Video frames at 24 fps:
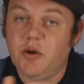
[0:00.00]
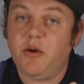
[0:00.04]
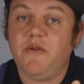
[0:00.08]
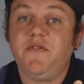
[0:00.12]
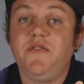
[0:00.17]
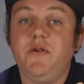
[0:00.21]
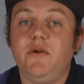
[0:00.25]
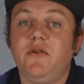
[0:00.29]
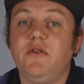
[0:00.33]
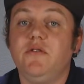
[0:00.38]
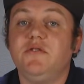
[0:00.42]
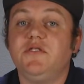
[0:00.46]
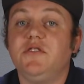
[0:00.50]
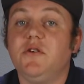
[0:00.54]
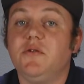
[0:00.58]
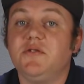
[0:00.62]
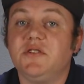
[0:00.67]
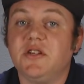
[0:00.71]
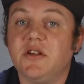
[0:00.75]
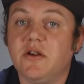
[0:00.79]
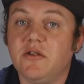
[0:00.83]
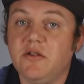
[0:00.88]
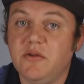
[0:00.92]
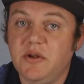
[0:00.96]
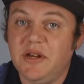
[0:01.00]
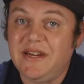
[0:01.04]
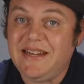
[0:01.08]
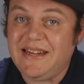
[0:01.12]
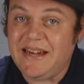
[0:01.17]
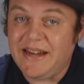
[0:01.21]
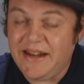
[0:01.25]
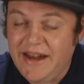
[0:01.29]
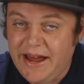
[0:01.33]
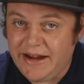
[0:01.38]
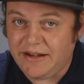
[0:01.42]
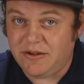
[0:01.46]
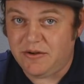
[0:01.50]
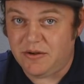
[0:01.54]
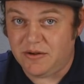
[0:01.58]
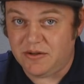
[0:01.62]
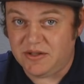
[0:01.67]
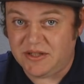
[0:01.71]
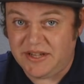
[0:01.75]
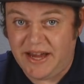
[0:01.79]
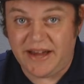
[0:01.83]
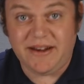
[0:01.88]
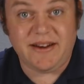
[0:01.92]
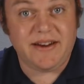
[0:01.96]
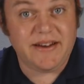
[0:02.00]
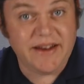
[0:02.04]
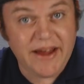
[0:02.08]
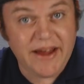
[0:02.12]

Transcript: So if you use those included connectors and